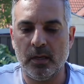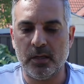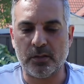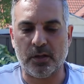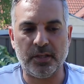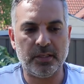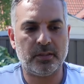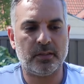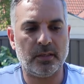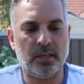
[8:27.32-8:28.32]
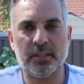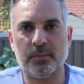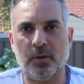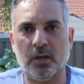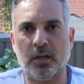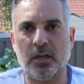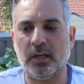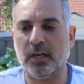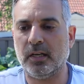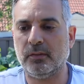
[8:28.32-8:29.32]
So this is my
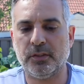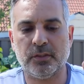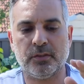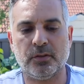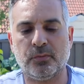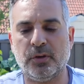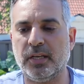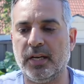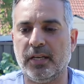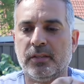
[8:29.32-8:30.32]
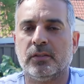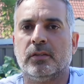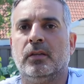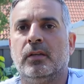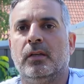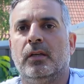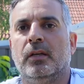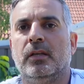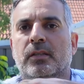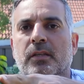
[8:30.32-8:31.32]
harvest, 3 heads,
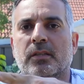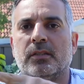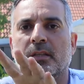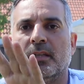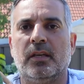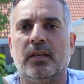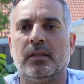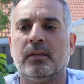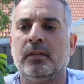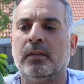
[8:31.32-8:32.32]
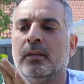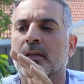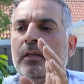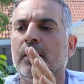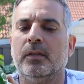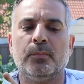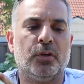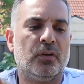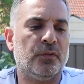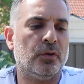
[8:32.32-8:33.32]
as you can just see that.
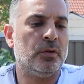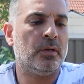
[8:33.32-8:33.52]
Beautiful.